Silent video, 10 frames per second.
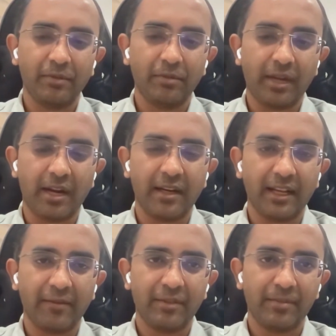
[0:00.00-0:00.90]
to Dart
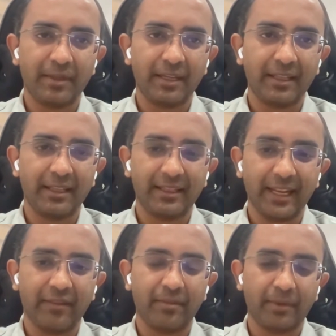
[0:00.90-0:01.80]
language, but I think it'll
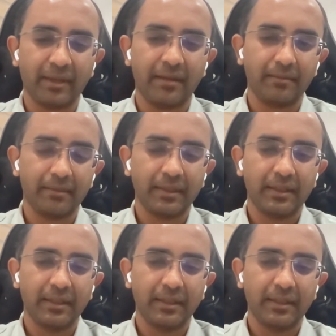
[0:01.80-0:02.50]
take some time